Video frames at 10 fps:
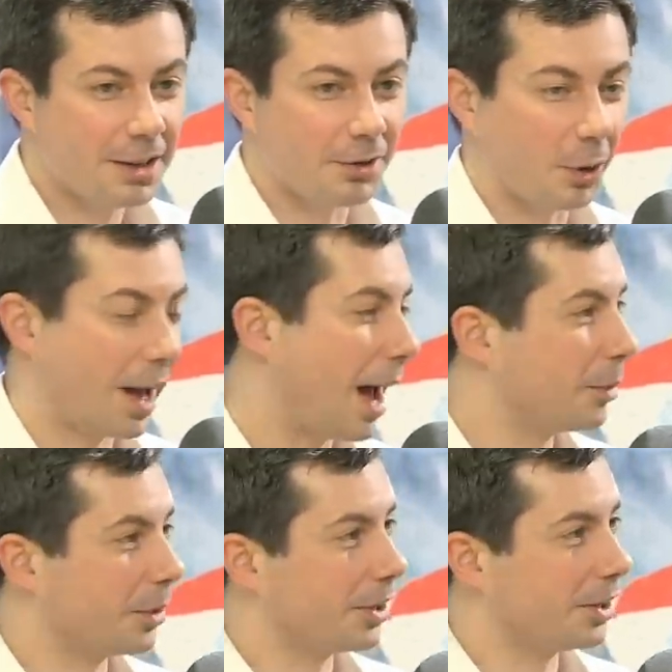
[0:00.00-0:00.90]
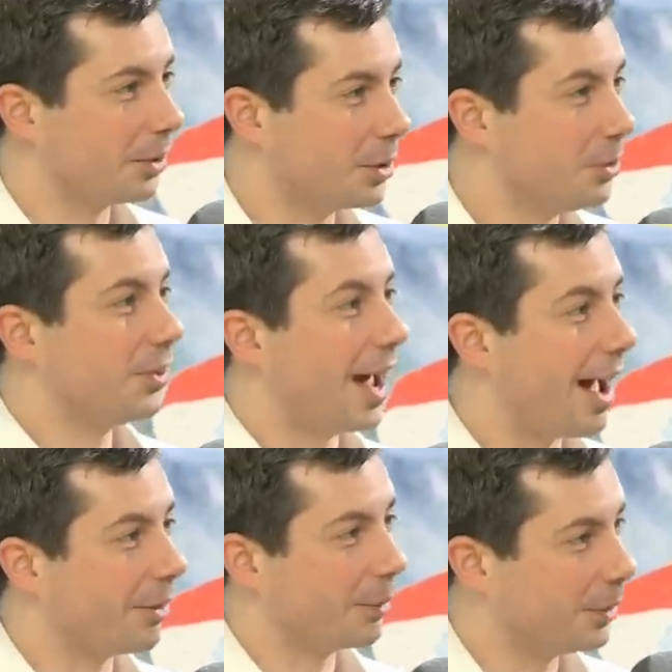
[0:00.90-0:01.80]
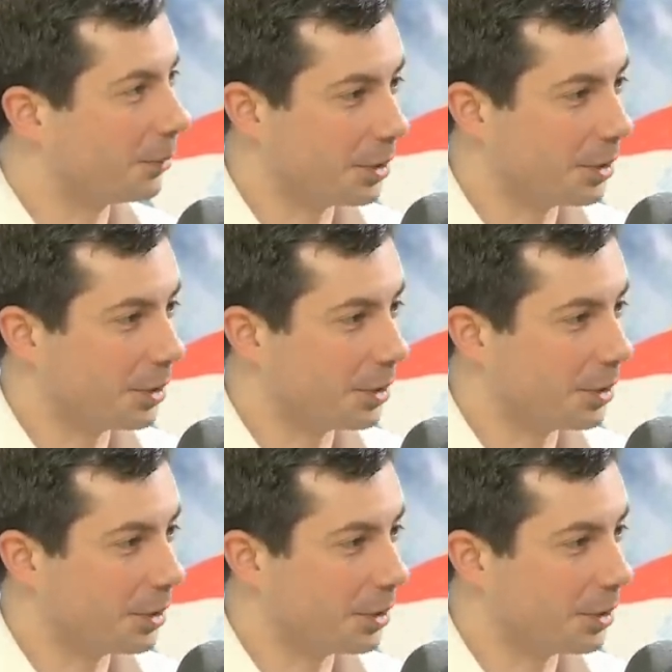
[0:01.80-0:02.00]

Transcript: the vocabulary you're used to having when,